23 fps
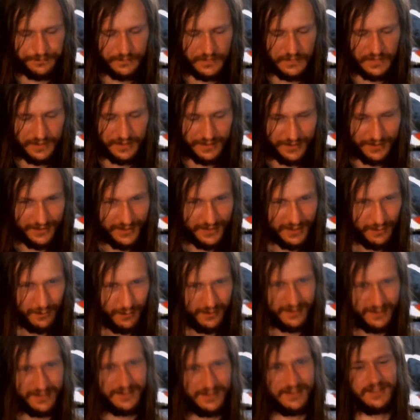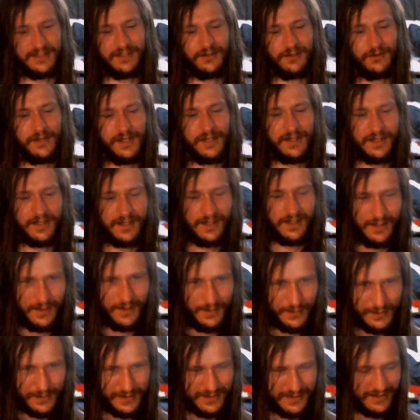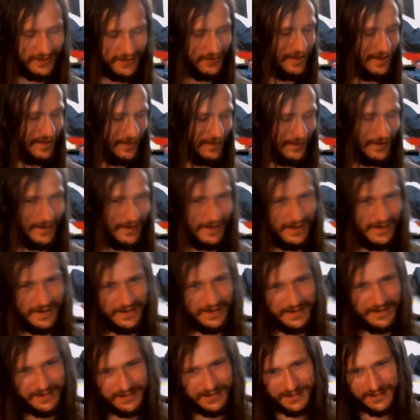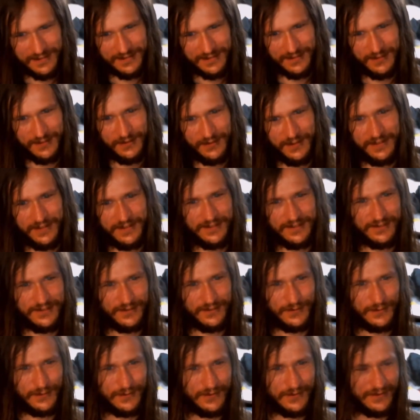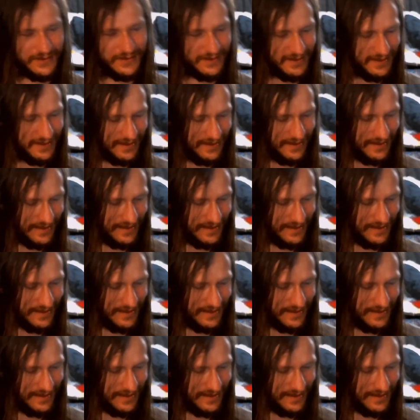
So this person's the Queen of Cups, Queen of Wands, Queen of Swords.